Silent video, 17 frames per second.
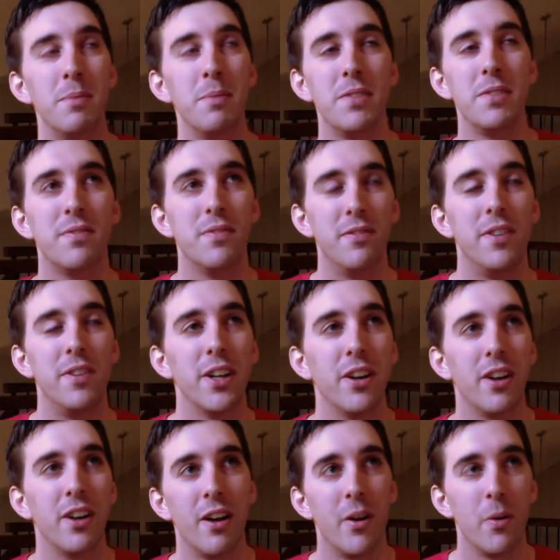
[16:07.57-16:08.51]
figure
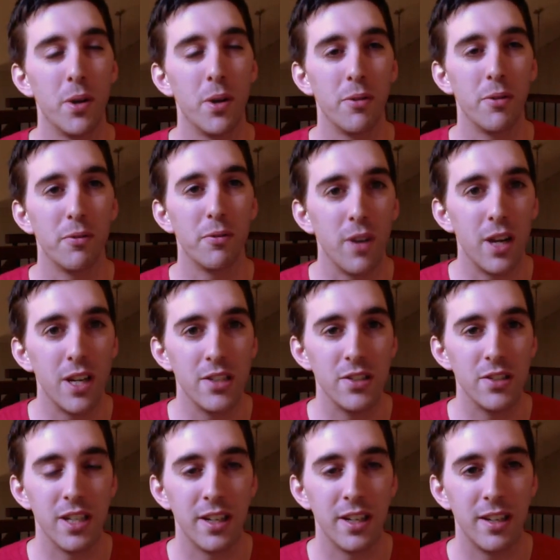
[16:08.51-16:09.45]
out how I want to phrase
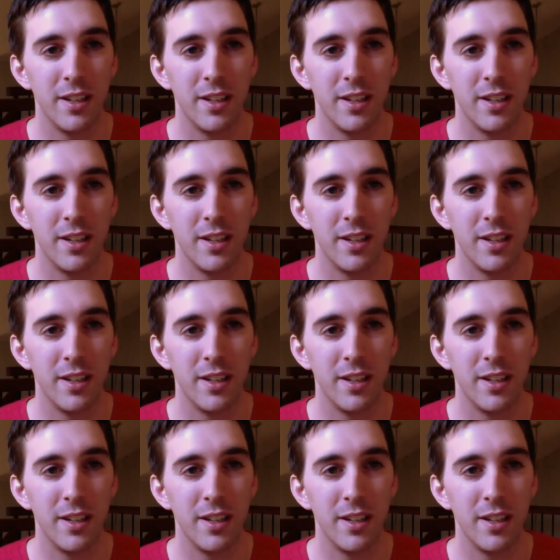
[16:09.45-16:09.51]
it.